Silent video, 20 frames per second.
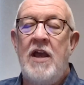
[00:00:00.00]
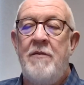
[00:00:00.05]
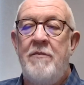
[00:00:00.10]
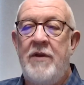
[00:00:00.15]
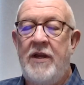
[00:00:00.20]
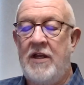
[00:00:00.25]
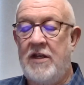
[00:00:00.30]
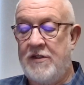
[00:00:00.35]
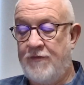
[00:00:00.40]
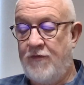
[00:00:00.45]

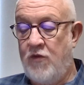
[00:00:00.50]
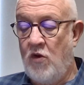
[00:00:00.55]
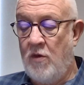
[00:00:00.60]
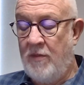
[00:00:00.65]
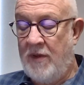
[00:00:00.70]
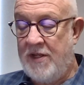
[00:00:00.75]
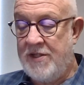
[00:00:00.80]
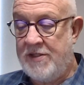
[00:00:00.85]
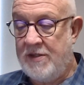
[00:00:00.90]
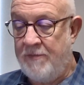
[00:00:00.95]
because
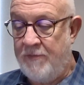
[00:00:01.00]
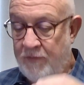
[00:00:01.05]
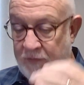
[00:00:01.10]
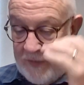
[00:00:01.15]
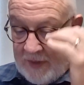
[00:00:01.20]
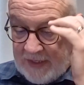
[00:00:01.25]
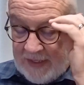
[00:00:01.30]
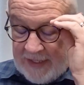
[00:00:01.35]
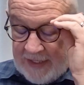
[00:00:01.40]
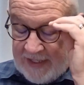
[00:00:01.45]
formalism
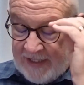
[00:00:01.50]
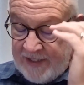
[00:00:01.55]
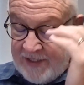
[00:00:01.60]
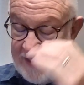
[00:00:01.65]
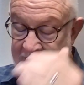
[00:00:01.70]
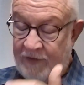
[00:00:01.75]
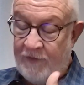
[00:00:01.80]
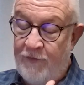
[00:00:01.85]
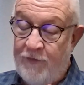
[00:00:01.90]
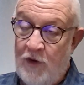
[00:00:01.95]

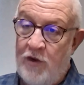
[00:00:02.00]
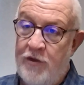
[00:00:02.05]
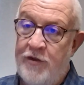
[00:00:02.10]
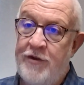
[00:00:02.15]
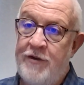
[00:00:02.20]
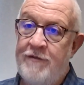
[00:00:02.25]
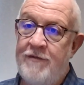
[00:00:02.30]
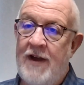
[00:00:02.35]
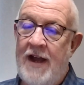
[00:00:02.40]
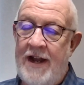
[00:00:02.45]
is further
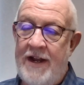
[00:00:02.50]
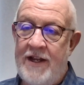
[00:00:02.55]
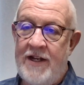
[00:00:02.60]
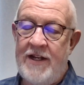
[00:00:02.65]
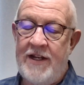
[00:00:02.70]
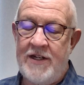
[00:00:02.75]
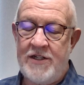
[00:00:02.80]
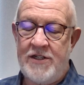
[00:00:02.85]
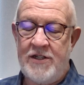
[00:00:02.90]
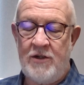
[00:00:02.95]
divided
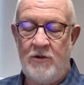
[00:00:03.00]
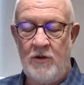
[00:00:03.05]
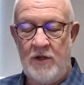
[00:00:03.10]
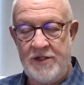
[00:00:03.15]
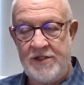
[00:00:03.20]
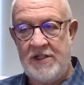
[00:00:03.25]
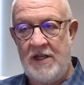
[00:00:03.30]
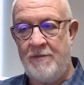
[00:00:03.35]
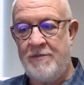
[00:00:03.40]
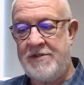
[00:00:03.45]
into a
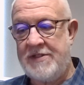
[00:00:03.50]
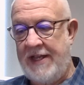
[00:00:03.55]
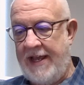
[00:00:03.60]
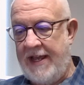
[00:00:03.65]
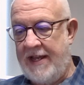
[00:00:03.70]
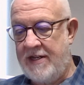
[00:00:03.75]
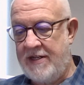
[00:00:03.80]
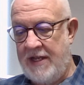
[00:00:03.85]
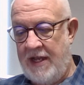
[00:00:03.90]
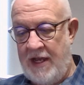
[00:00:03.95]

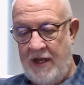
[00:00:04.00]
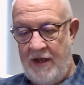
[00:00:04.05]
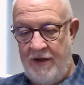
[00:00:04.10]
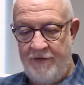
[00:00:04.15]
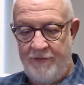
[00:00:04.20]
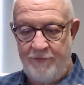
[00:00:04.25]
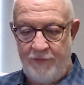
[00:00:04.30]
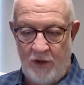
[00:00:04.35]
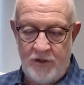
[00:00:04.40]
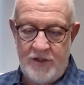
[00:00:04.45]
subset
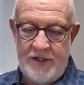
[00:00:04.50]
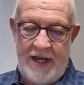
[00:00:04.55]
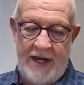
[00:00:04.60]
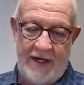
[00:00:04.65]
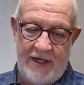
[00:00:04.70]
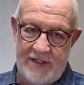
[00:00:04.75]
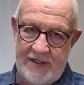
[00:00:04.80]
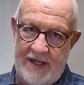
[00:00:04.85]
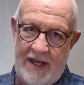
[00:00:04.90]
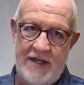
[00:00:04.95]
of
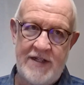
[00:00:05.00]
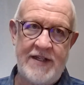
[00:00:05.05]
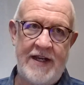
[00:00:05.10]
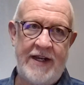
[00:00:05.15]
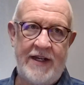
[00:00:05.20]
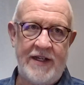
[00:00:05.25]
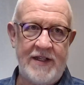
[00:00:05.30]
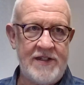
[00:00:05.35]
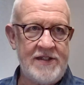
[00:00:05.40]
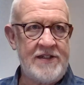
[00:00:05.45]
protagonist,
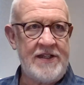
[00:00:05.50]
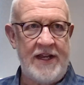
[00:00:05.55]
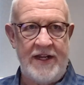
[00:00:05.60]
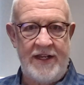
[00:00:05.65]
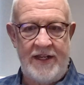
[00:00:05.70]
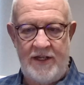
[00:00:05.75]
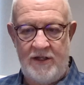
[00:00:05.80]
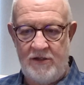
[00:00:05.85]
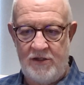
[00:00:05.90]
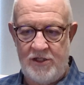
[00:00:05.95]
antagonist,
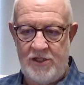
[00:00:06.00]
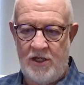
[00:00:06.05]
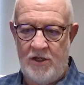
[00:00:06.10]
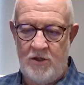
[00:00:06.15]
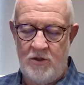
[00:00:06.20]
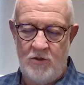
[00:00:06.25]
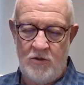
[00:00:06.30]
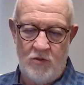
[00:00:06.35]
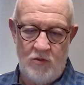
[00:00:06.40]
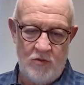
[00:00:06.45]
setting,
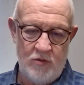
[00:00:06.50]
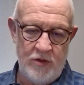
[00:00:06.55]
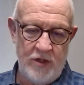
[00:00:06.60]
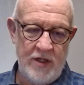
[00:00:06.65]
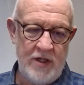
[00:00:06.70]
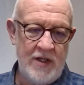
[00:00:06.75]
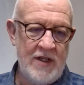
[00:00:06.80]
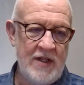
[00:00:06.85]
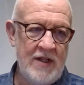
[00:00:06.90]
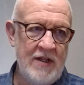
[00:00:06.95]
tone,
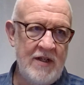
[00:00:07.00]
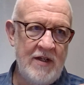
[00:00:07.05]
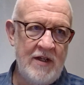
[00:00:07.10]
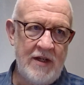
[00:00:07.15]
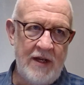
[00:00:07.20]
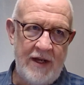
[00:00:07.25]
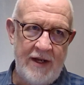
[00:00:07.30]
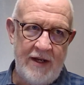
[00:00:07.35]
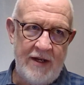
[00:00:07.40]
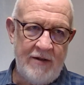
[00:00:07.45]

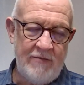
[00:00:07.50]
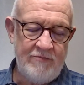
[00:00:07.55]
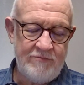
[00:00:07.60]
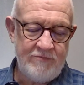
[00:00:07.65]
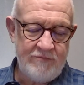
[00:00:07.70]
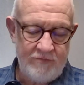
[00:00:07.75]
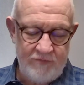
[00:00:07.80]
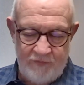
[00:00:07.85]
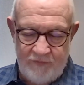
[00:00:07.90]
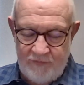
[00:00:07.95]
uh,
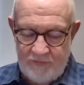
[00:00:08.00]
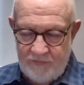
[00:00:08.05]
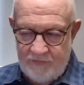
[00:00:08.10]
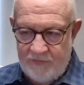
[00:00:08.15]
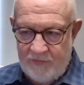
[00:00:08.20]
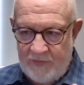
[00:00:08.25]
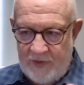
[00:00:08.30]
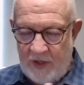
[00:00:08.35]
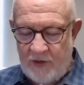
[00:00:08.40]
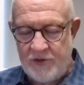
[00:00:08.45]

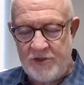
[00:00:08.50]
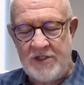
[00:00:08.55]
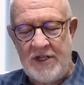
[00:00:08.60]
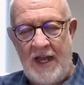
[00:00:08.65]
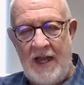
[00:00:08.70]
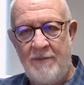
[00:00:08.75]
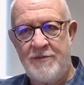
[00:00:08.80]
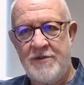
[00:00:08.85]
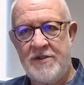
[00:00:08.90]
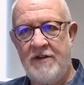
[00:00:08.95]
those
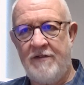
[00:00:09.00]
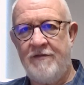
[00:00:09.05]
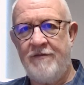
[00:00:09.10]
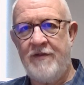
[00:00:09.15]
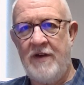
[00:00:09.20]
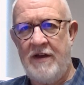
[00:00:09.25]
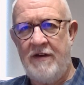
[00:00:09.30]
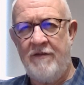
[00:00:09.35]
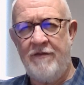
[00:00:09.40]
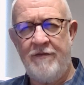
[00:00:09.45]
types of
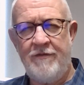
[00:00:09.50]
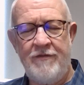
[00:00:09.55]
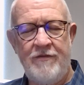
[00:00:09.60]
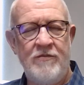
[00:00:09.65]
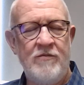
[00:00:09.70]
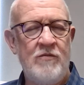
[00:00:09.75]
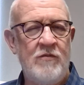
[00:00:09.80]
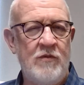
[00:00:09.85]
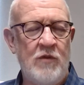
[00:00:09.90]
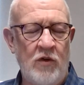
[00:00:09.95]

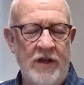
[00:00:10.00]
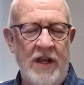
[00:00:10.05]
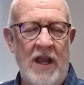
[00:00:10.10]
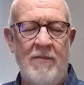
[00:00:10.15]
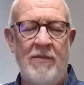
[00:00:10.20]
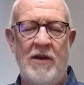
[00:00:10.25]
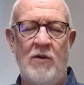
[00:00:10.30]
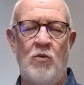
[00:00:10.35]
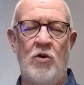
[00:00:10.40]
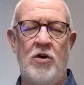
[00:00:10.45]

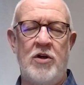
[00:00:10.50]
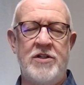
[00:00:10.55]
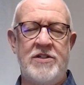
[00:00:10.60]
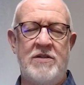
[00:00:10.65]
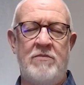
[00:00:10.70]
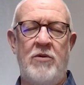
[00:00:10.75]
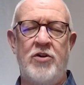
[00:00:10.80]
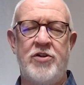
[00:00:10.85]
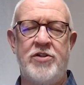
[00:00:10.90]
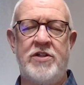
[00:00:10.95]
vocabulary words
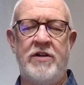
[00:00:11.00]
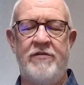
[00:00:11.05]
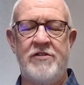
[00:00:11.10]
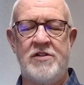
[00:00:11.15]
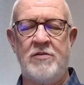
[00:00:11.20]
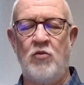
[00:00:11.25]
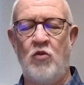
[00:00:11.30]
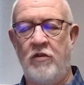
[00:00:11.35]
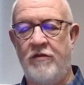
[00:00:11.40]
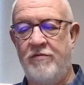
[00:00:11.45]
that most of
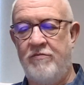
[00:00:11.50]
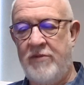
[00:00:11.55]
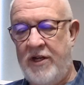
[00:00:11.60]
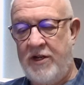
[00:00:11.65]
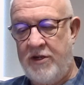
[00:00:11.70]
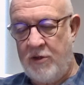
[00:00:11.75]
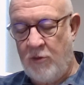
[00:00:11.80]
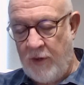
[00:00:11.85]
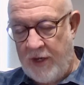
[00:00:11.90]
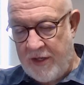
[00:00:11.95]
us are more
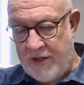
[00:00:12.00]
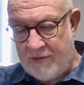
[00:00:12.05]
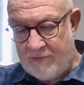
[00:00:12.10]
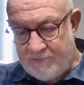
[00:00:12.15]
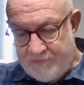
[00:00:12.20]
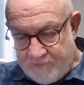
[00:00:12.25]
familiar with.